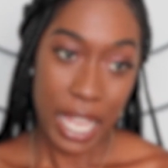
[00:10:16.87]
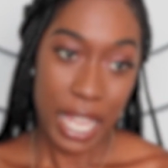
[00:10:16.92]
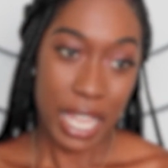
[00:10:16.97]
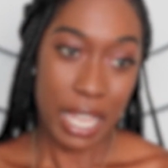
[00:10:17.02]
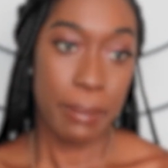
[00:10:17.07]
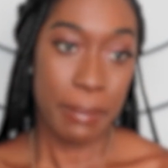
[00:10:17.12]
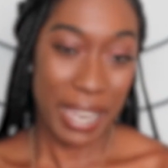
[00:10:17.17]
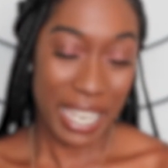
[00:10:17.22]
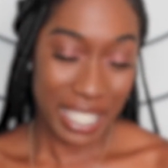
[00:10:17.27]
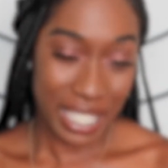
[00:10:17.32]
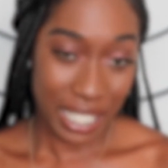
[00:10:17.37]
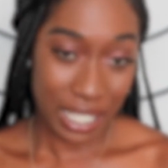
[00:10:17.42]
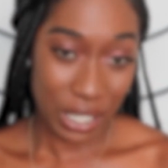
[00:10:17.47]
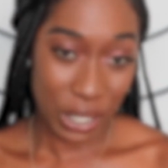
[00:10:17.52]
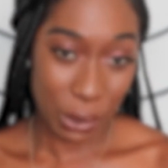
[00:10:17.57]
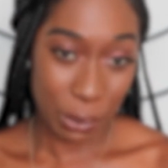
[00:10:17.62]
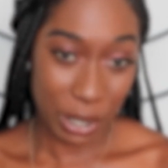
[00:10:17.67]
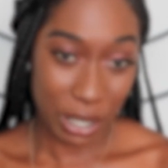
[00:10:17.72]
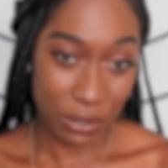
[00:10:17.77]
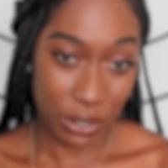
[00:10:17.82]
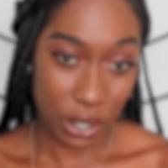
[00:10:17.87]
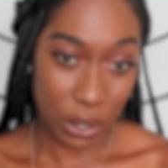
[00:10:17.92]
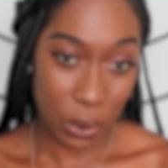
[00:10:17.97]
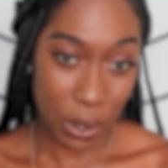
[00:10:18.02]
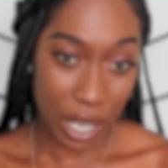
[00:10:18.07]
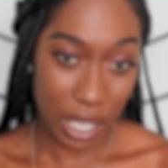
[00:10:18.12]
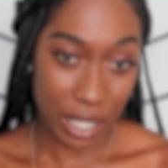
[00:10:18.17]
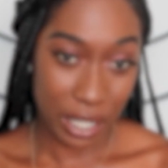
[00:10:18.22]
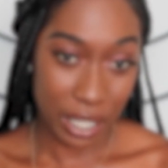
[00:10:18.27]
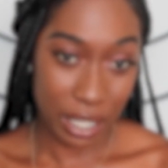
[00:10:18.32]
It may take a little bit of your
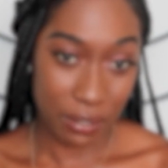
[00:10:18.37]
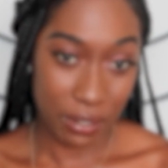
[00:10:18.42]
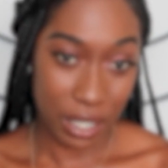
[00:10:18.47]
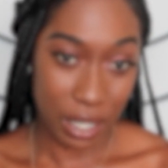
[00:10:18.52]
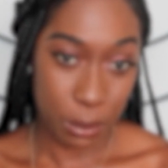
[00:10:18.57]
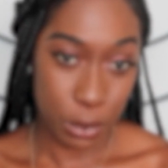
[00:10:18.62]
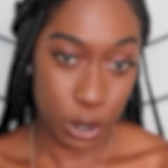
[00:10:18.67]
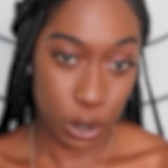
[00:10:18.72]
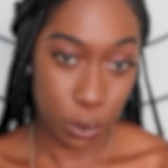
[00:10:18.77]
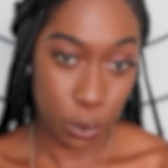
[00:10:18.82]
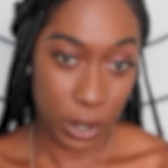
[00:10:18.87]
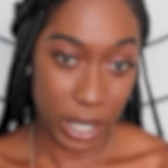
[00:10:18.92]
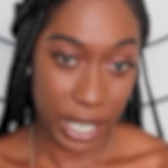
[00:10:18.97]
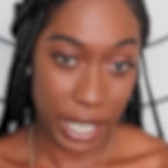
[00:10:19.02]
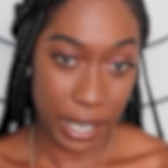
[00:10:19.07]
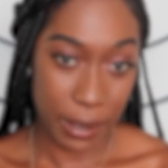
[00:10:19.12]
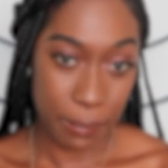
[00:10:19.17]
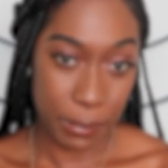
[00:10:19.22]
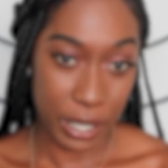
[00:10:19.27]
quality of the image away,